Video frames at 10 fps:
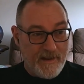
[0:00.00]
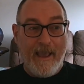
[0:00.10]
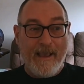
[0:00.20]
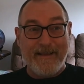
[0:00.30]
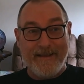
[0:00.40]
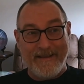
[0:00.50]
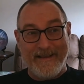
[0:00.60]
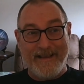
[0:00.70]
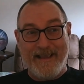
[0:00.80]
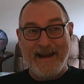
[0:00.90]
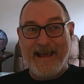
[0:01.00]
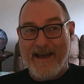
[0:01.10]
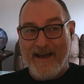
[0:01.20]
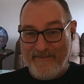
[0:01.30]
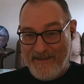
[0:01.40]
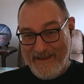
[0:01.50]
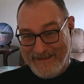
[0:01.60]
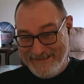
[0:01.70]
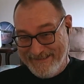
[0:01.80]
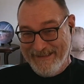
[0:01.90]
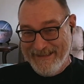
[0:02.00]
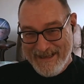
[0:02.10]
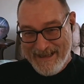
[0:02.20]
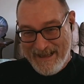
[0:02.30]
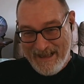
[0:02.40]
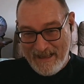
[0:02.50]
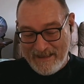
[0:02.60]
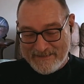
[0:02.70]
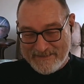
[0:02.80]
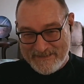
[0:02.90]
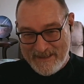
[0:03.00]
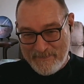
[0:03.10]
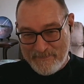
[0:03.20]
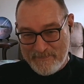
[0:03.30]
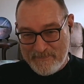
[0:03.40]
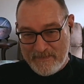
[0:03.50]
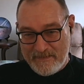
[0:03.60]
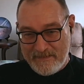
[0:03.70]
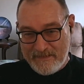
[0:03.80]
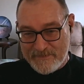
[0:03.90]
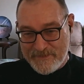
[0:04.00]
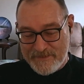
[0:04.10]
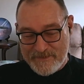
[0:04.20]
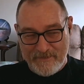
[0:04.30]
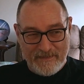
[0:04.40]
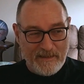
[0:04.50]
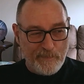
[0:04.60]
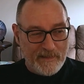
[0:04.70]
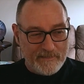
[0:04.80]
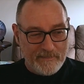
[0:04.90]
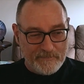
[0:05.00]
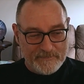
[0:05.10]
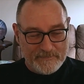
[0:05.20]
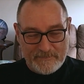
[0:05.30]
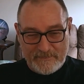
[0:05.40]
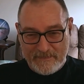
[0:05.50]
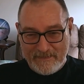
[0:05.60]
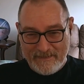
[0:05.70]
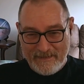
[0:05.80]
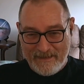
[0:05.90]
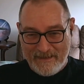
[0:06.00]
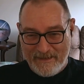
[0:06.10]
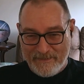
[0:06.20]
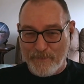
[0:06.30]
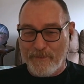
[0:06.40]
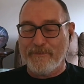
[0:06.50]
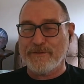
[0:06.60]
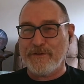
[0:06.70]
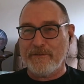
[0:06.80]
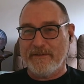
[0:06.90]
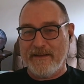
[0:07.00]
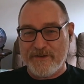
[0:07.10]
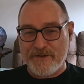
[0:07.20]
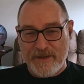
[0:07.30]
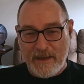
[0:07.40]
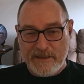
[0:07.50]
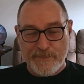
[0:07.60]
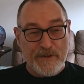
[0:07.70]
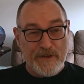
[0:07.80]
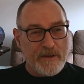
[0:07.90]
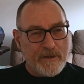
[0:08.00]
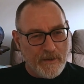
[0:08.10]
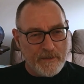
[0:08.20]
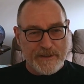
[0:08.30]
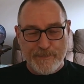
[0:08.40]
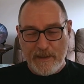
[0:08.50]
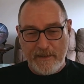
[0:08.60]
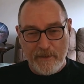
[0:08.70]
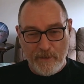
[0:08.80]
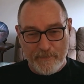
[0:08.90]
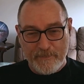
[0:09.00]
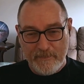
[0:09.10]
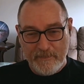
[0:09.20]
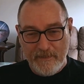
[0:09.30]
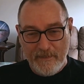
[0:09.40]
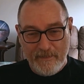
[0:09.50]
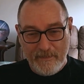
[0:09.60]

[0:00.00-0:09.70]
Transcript: And I said, get out of here. And she's not allowed back now. And all of a sudden it's changed, but you've got to speak up.